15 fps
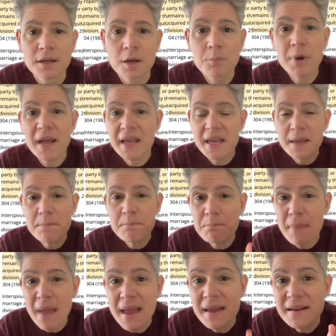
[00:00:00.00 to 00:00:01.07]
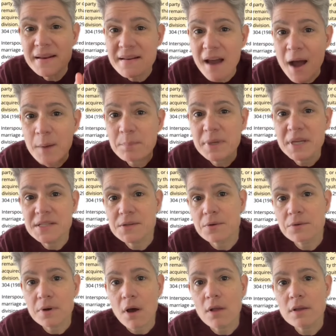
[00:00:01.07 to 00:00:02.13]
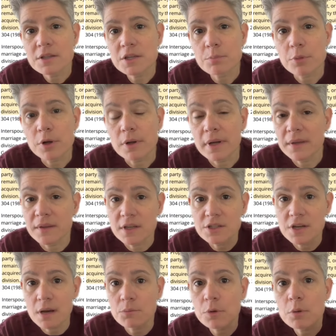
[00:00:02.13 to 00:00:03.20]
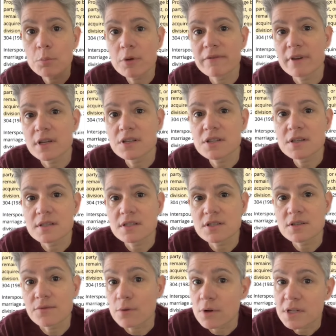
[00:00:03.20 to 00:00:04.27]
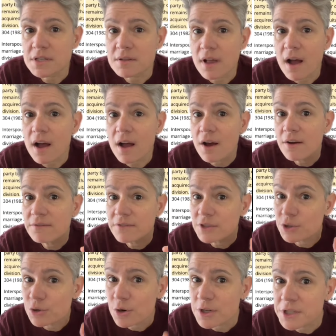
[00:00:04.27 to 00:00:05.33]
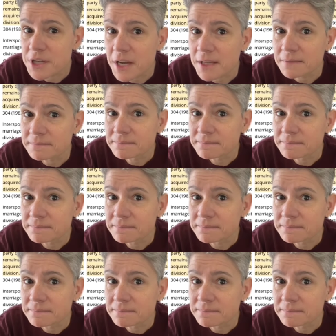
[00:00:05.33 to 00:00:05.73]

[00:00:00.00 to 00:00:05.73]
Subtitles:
But he may not be so knowledgeable in the general provisions divorce law of Georgia.